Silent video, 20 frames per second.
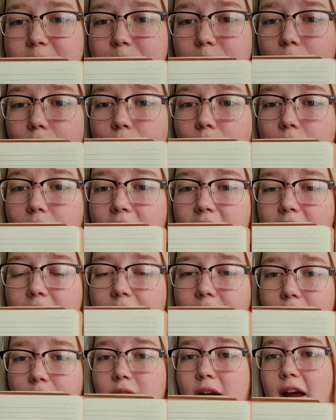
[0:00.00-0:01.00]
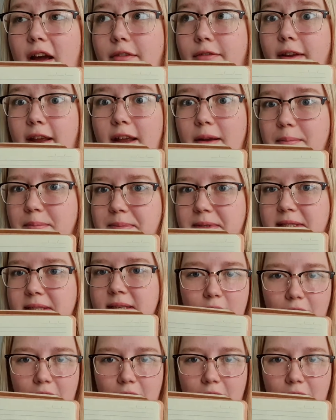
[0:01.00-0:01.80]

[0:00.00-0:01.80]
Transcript: more if you have hips.